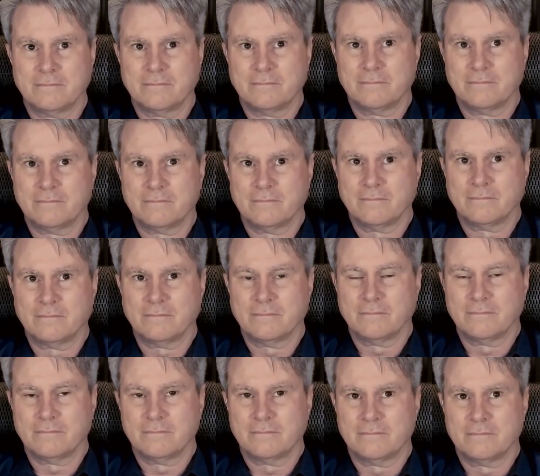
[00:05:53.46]

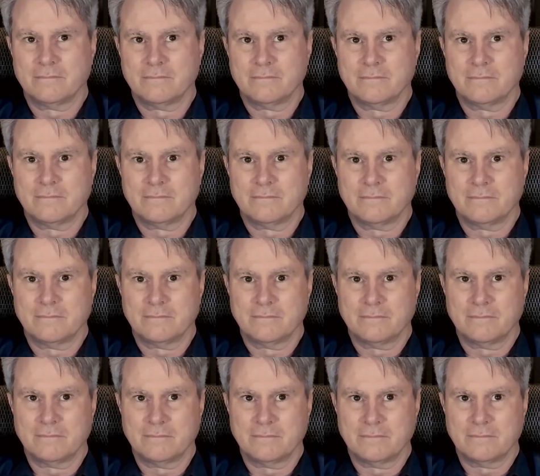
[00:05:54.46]

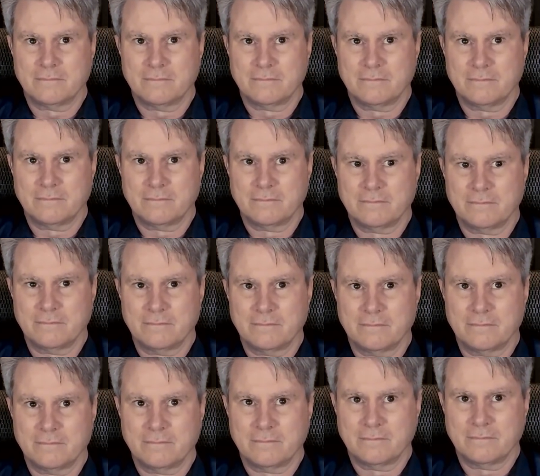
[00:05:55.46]

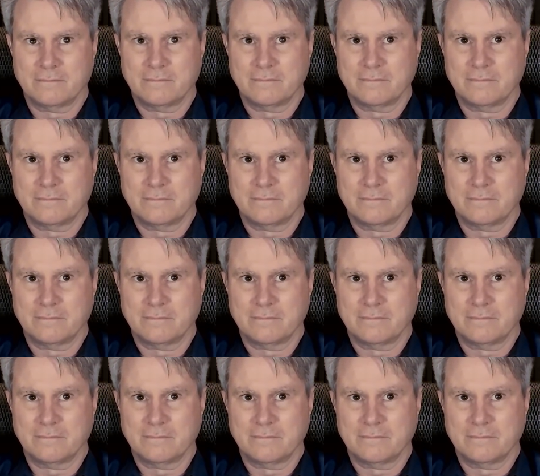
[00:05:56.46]
This person isn't speaking.